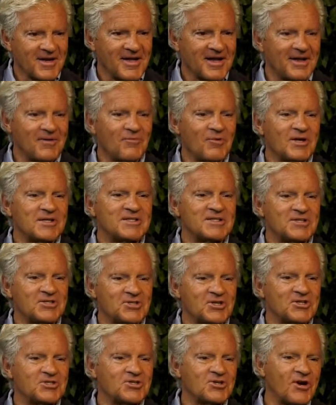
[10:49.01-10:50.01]
It wasn't
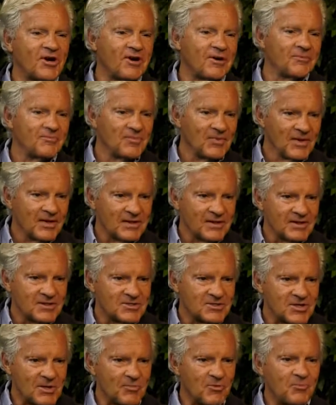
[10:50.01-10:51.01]
just our
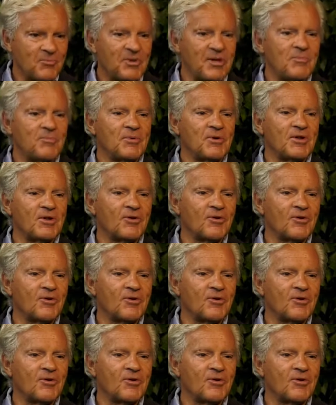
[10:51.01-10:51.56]
summer people